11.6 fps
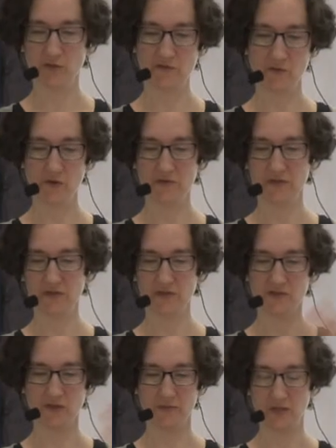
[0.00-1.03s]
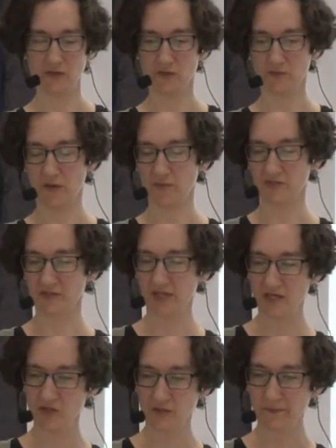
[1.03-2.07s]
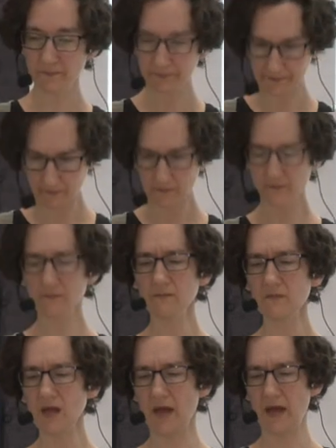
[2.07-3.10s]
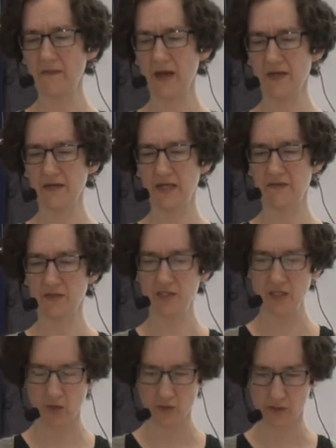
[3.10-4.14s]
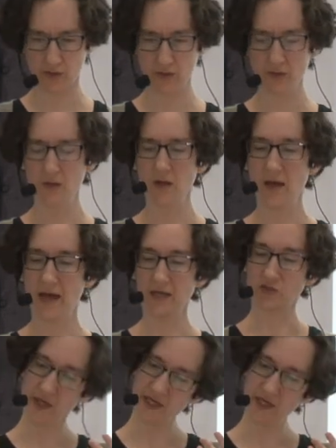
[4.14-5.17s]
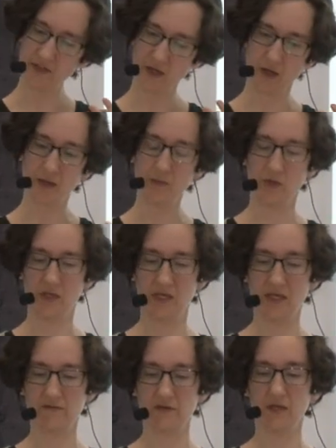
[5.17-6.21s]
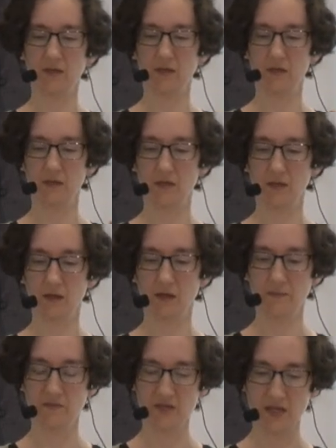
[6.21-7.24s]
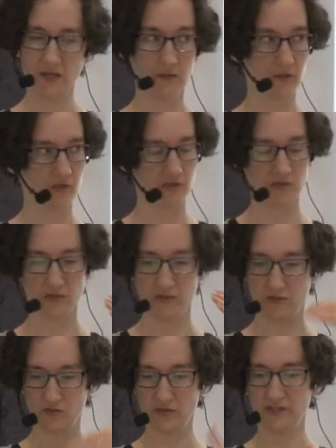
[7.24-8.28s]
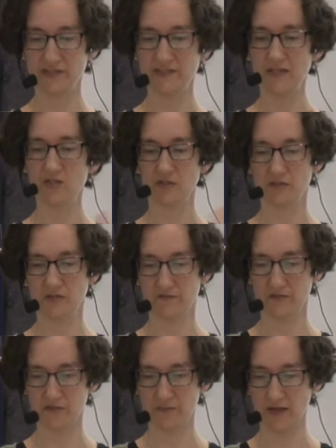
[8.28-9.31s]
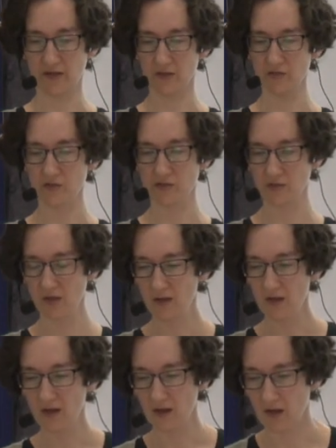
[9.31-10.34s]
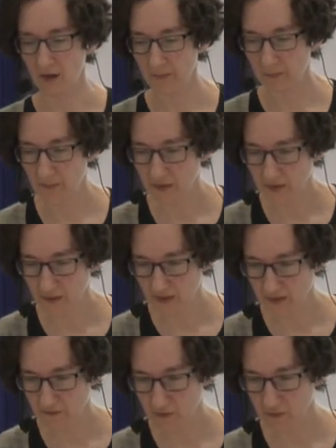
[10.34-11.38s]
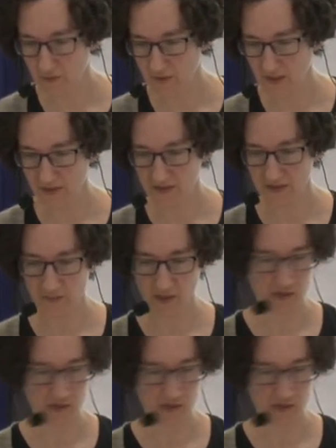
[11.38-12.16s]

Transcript: forth into some internal representation. And then in the decoder, at training time, we're going to give it the English translations of the Spanish. If you can, I'm not